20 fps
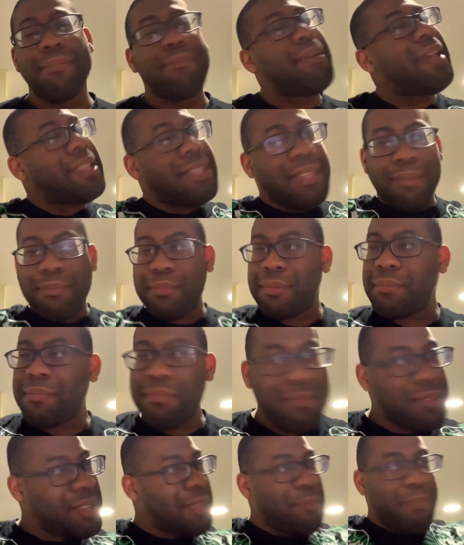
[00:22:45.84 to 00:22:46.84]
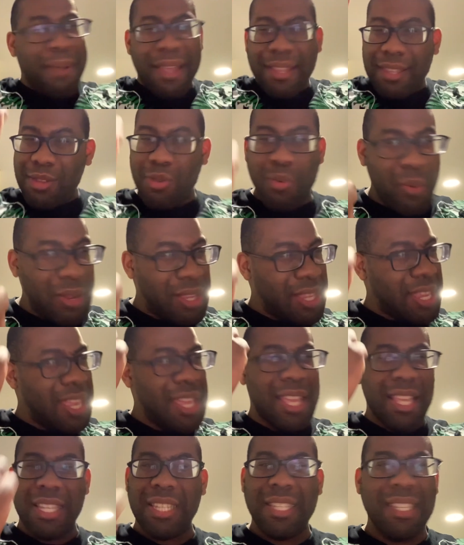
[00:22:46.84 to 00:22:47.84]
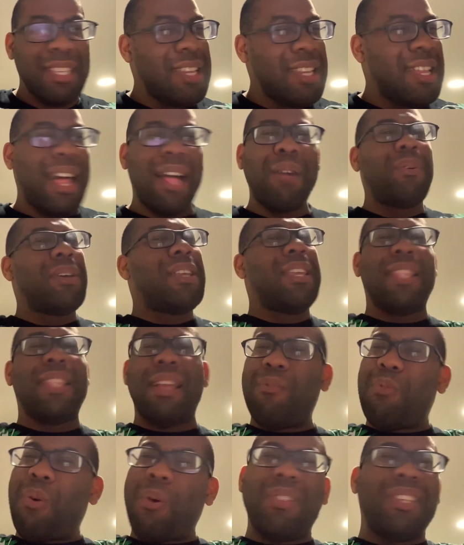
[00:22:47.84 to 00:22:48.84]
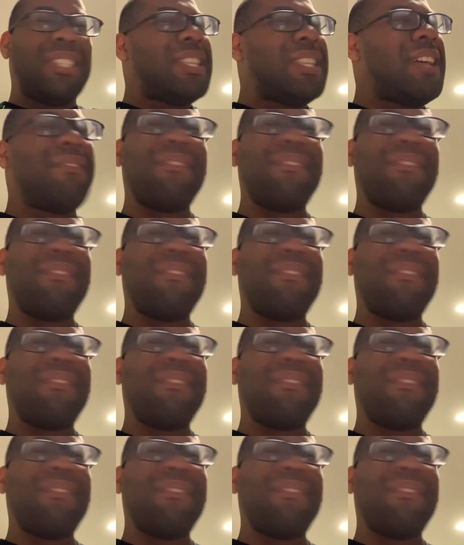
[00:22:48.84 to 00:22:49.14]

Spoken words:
back to doing this. I don't want to hear that rona stuff.